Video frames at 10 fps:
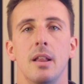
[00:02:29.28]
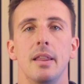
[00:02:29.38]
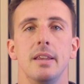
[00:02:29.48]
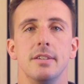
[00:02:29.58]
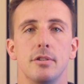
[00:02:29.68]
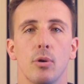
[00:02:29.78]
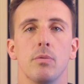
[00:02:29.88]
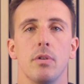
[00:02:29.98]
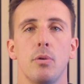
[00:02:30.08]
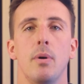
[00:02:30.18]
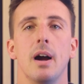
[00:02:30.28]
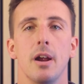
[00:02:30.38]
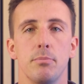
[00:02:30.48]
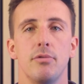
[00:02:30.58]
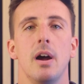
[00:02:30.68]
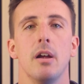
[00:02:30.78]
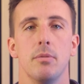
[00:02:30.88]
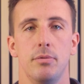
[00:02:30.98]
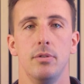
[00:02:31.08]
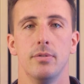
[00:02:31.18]
These don't require prior
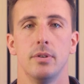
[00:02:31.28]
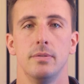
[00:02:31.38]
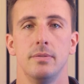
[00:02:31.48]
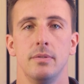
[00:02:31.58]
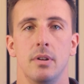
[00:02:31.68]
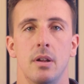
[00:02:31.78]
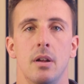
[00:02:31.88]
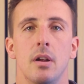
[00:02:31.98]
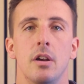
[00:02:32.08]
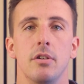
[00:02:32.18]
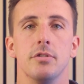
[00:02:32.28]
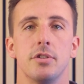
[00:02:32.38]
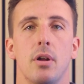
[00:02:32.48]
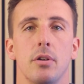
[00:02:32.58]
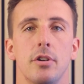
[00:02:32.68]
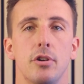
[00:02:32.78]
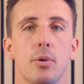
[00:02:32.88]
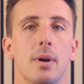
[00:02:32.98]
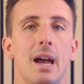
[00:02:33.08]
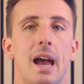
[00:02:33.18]
approval. Your installer can go
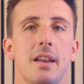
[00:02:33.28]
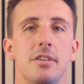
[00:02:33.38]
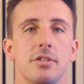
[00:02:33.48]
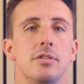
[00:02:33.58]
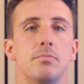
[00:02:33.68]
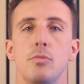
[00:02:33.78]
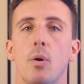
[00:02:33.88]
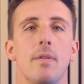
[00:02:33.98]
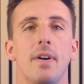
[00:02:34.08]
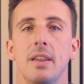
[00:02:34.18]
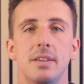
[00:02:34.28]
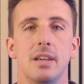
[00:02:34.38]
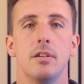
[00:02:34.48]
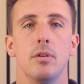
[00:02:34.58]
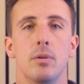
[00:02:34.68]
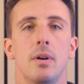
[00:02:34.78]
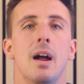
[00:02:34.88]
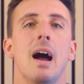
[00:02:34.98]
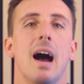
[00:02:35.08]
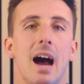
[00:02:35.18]
ahead and just notify the DNO
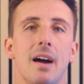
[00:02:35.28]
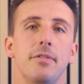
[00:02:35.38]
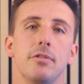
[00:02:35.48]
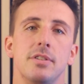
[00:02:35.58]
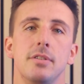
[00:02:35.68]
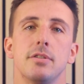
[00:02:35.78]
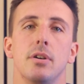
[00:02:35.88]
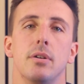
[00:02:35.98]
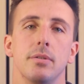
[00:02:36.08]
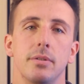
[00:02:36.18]
after it's installed.